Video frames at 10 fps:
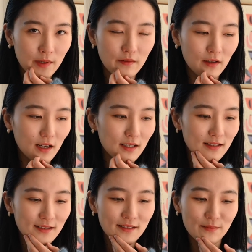
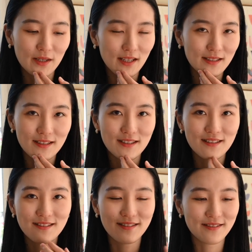forgot, but it's
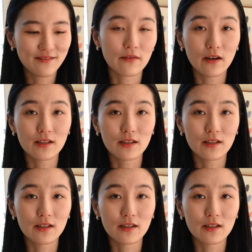very